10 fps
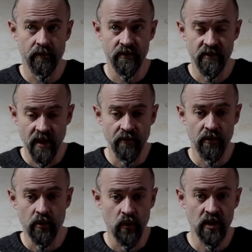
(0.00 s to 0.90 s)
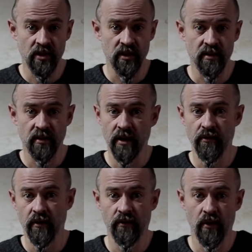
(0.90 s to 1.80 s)
several questions on
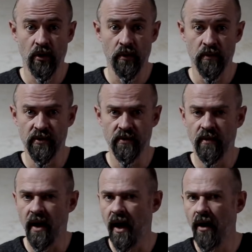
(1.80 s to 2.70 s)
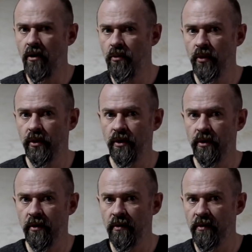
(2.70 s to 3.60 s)
different forums. How would
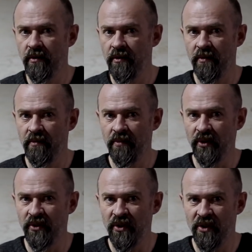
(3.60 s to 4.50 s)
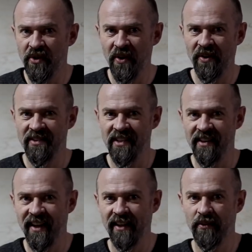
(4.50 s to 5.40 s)
you put your coils
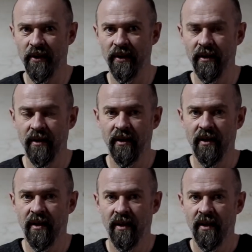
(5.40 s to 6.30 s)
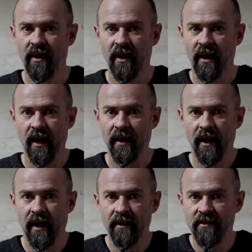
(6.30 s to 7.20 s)
in that one? And
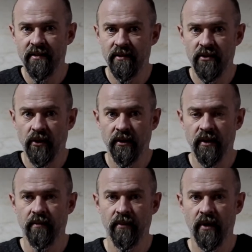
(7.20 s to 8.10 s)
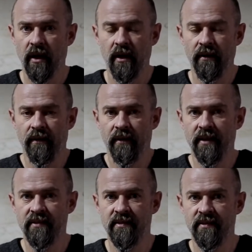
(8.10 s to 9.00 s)
I told them
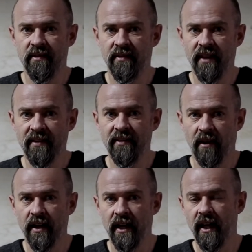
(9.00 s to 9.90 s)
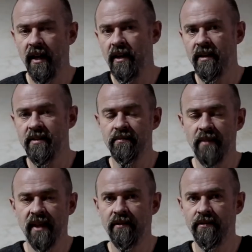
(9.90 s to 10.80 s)
that RDA is
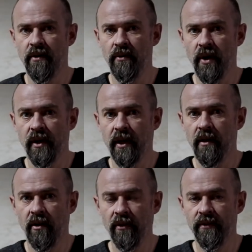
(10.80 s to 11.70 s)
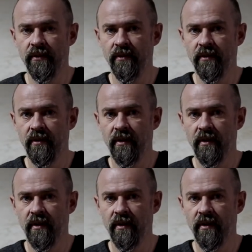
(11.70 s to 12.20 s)
meant for running hot.